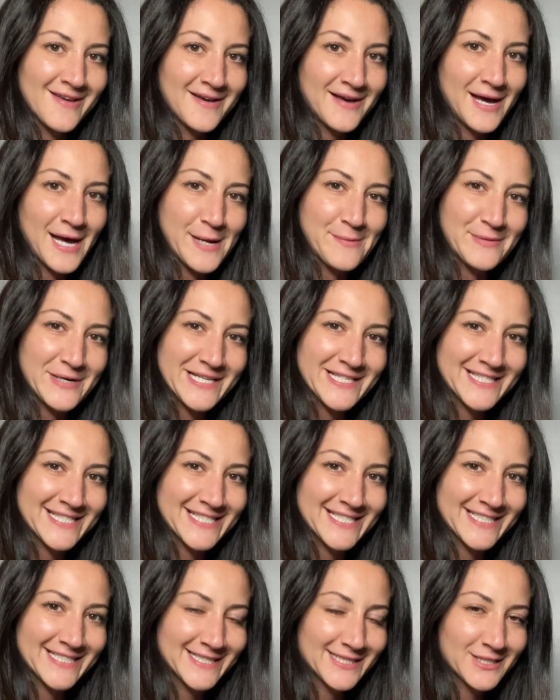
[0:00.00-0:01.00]
Hi
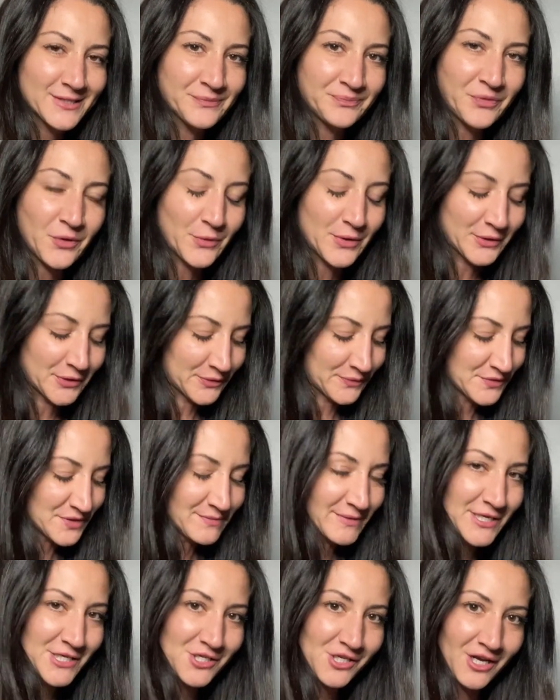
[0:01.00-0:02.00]
Pisces, welcome to
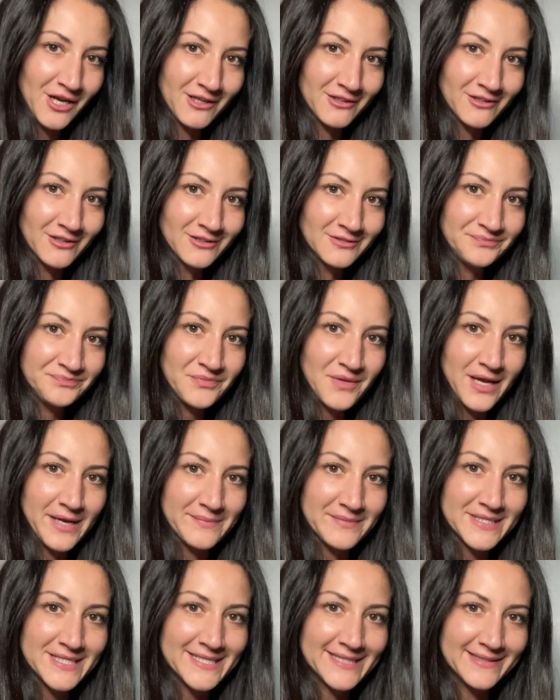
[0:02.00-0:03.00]
my channel. I'm
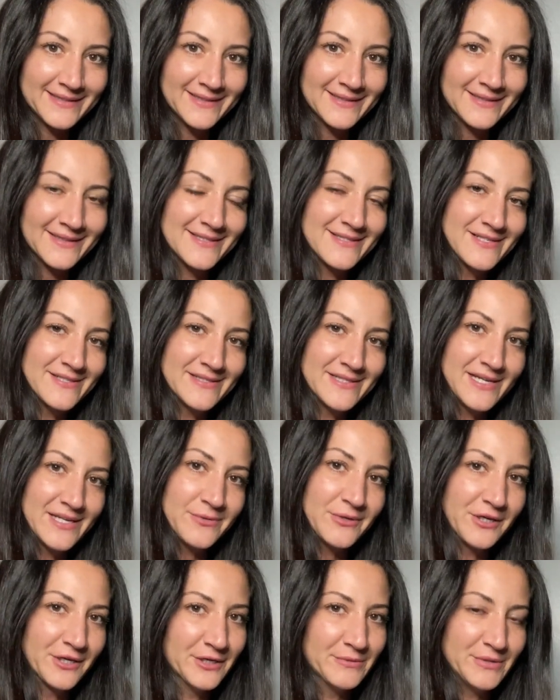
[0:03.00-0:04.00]
Tina and today we're
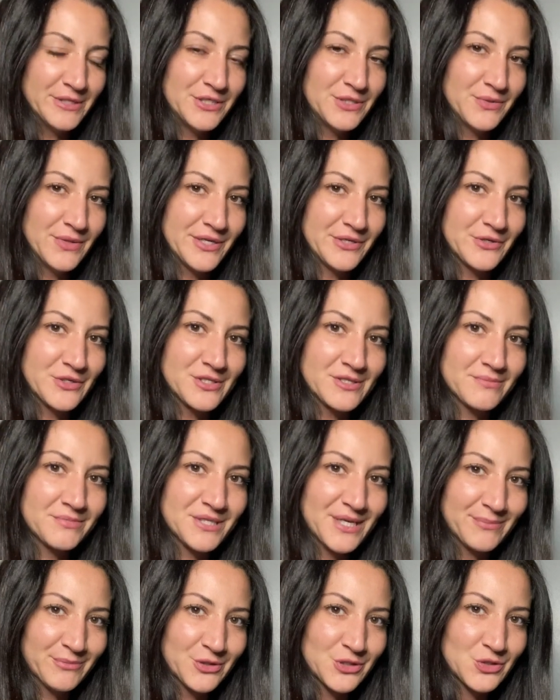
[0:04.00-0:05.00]
going to be doing your
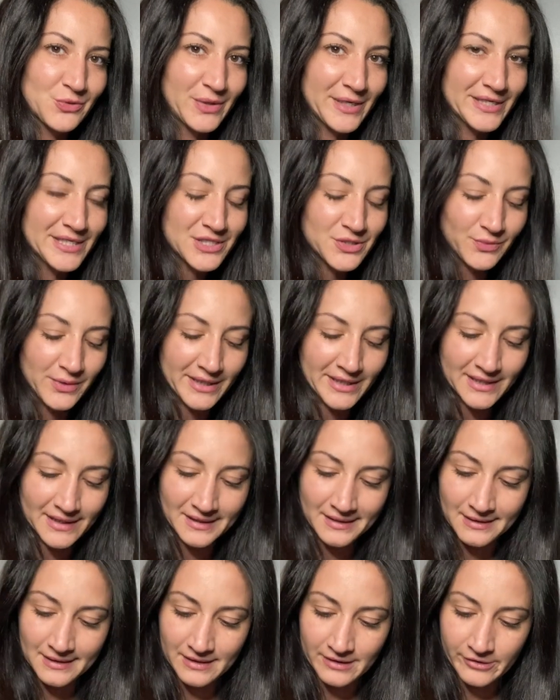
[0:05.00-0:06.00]
September 2020
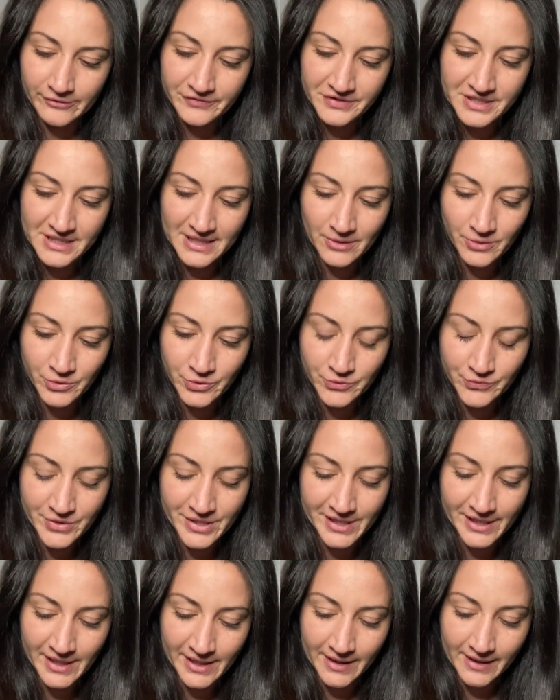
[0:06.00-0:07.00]
Love Tarot
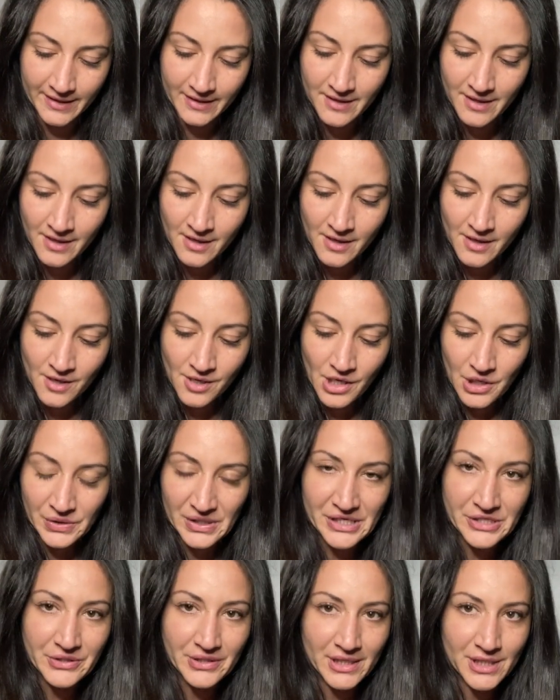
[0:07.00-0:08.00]
reading. All right,
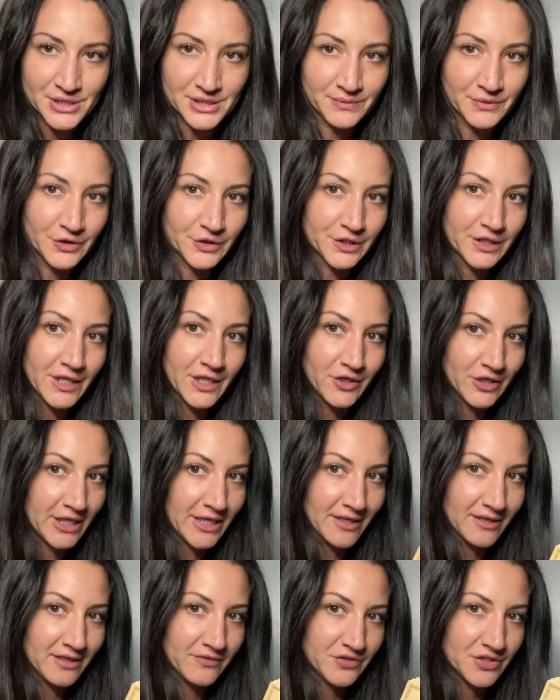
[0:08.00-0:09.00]
you guys, I'm going to go ahead
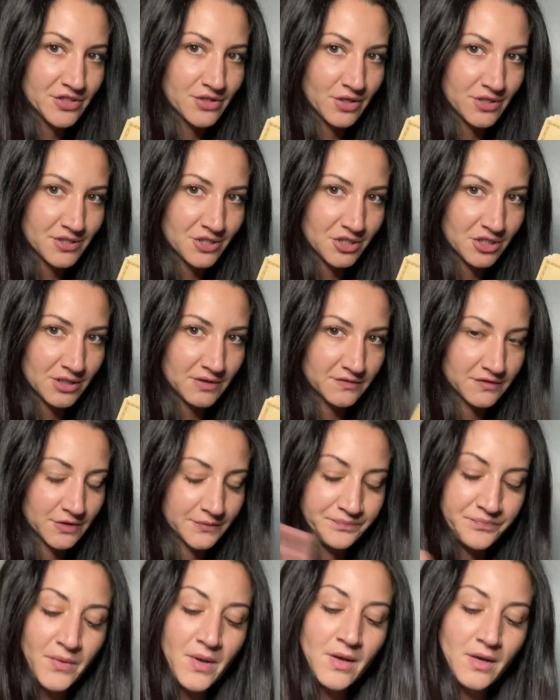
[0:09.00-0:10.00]
and give these cards a shuffle.
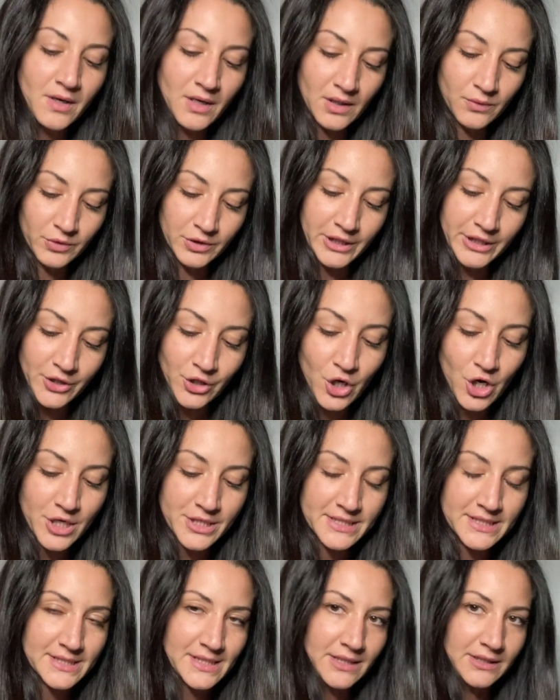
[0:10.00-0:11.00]
I will lay your
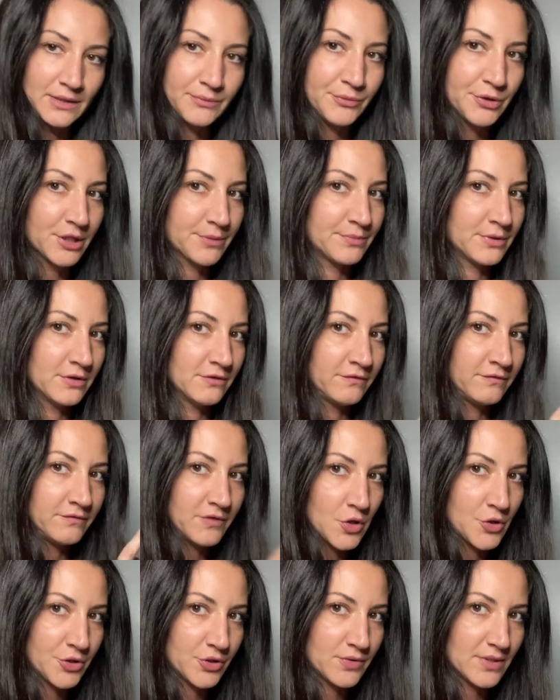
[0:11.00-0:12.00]
cards down. I'll put up a
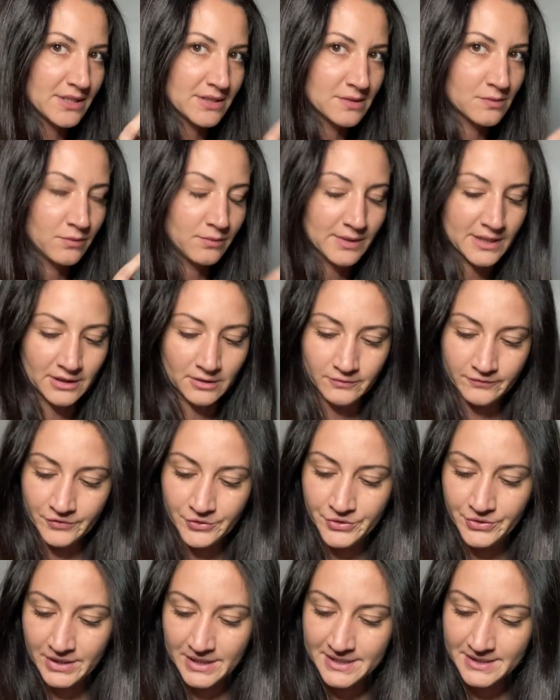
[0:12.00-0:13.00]
photo as well for
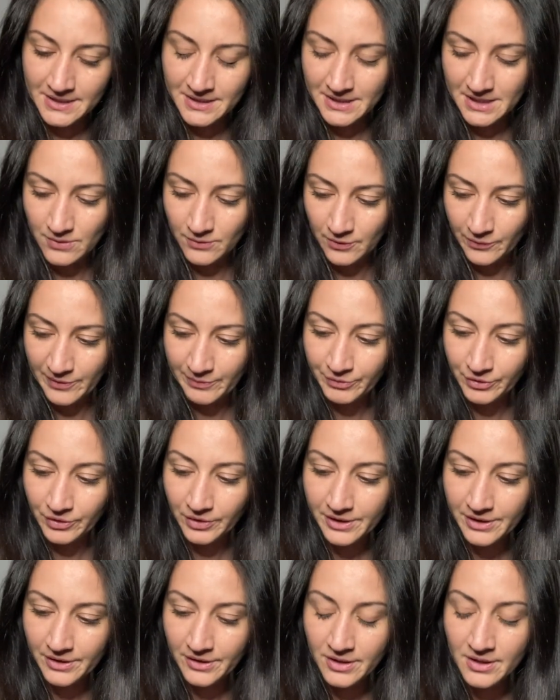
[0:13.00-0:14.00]
you guys to see what we pull
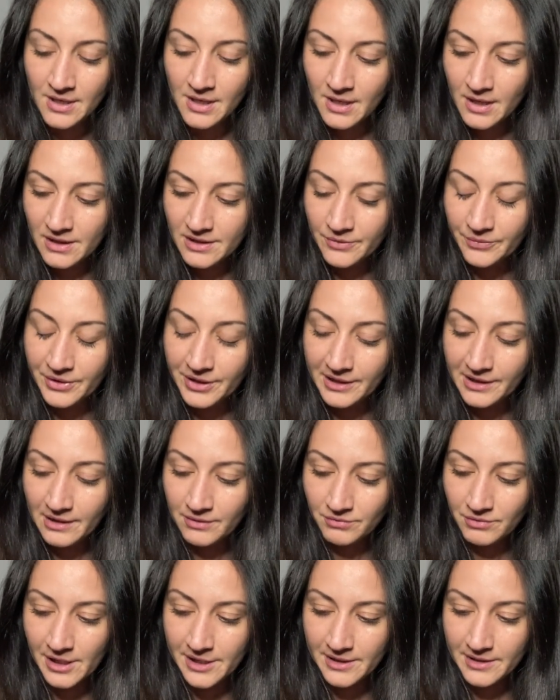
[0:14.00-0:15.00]
here. Then we're going to get
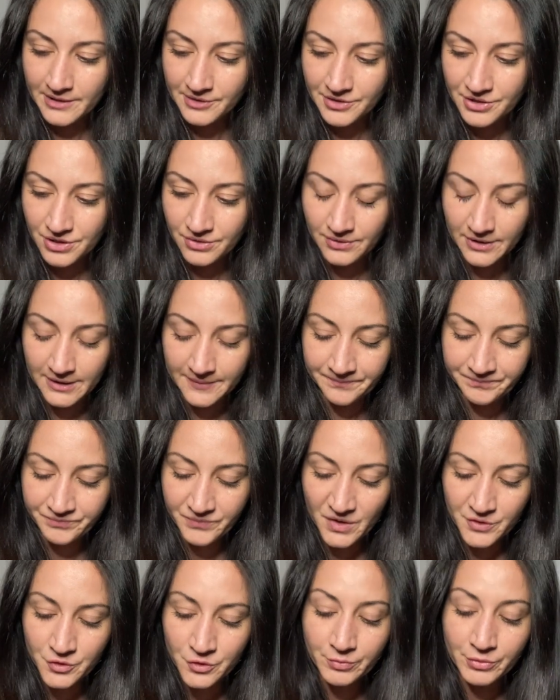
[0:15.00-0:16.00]
right into it.
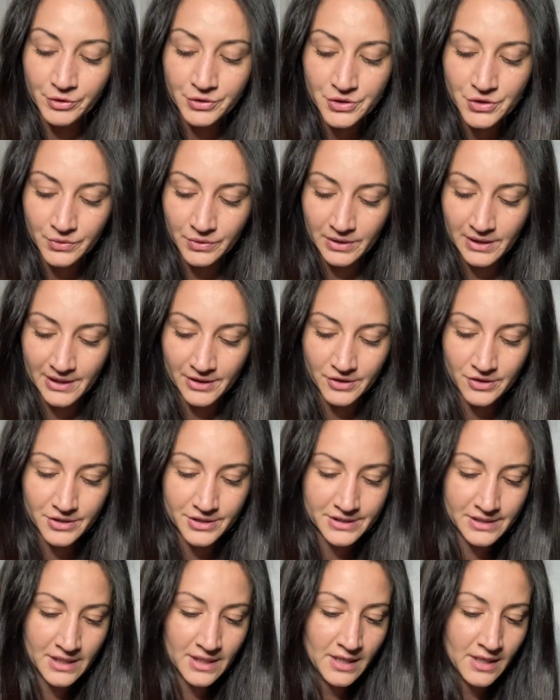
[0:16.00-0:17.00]
I do pull two
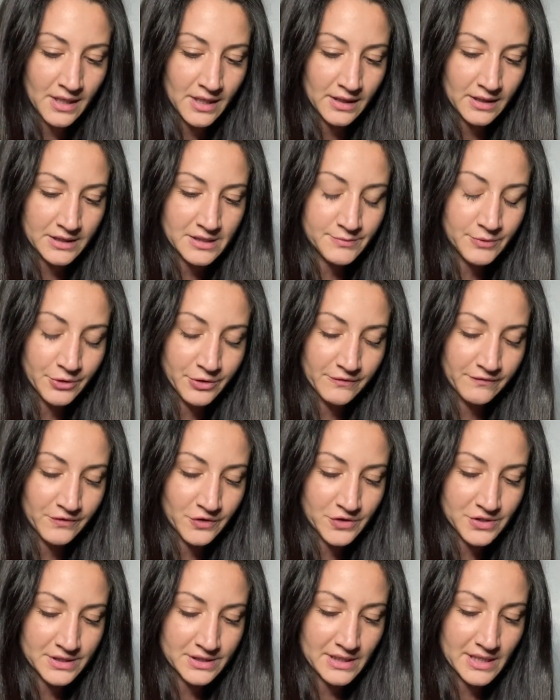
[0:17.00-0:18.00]
layers. Let's pull the
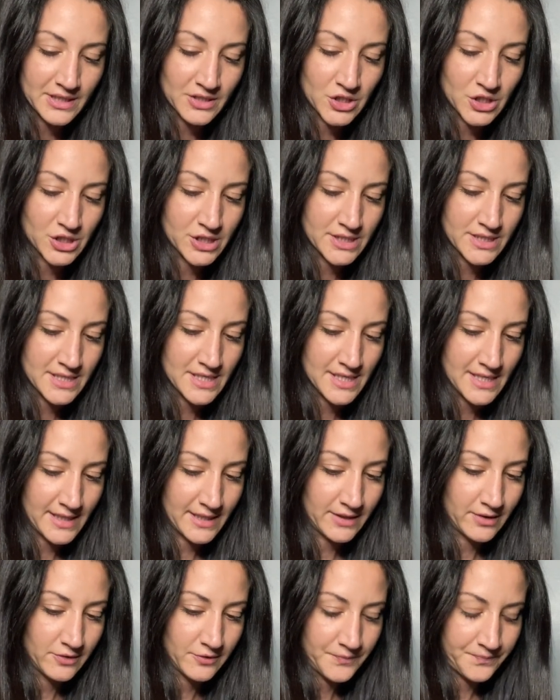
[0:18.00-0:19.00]
first layer
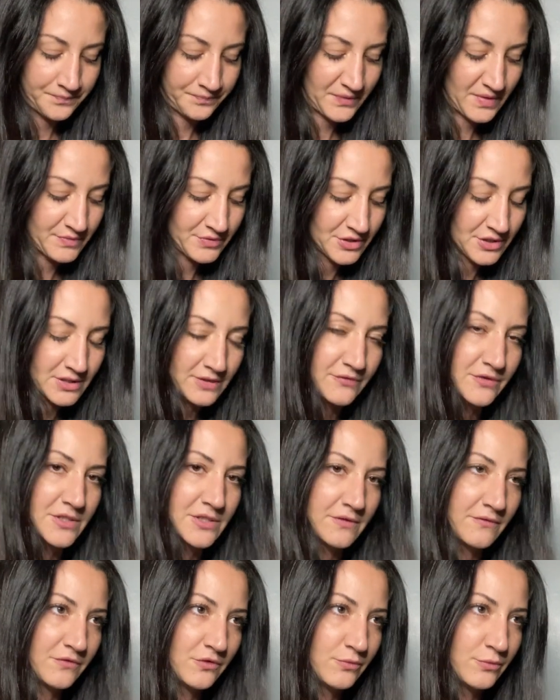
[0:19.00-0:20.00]
now. Let me just give these
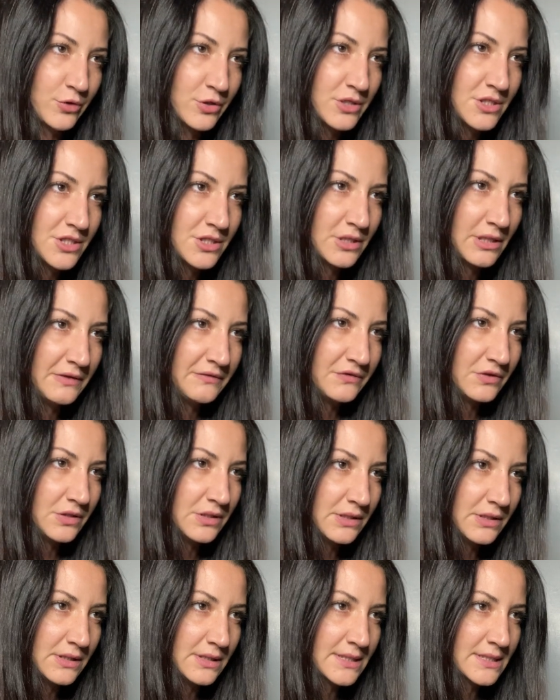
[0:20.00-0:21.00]
a few more
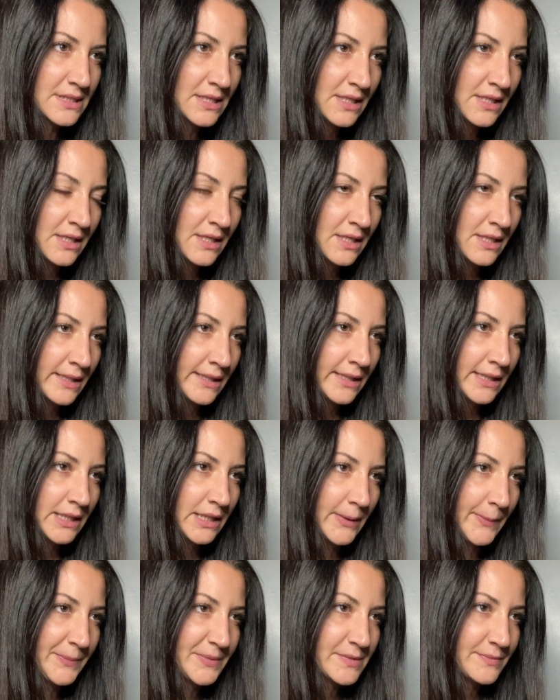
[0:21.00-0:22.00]
shuffles.
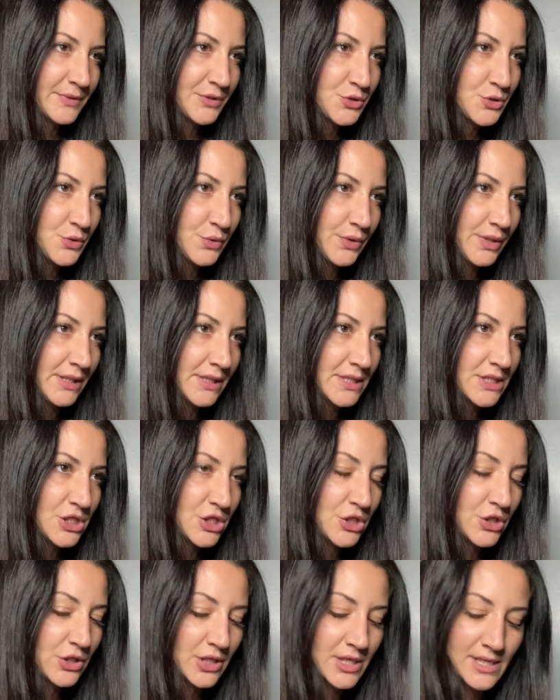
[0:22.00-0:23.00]
Helps me tune into
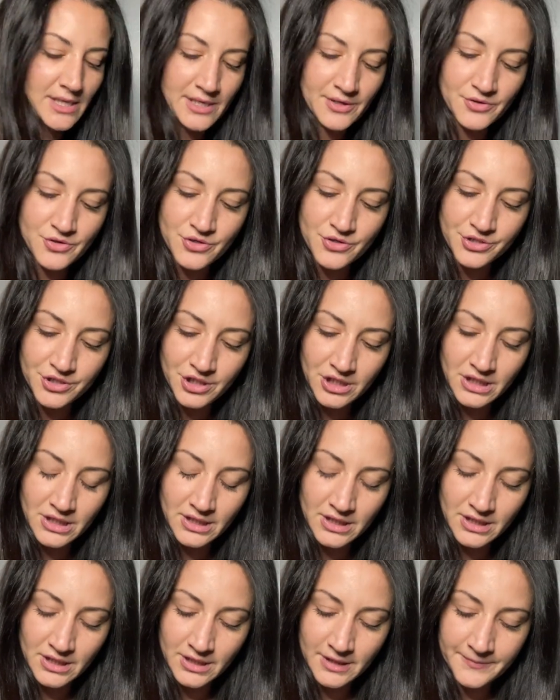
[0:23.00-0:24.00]
your
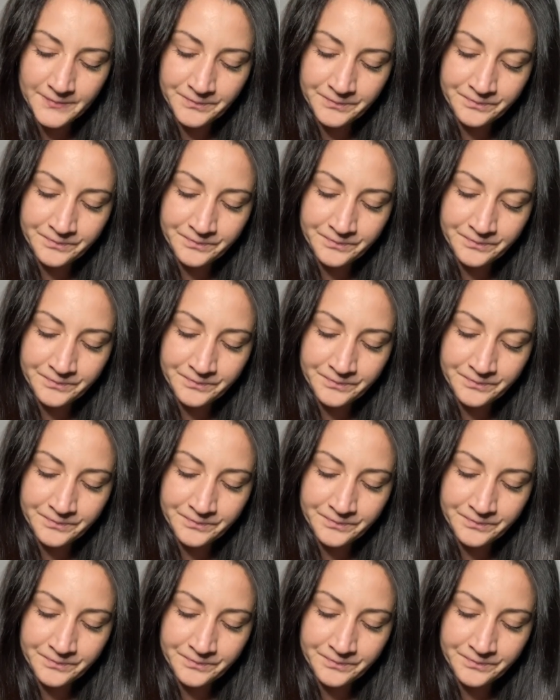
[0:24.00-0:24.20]
energy.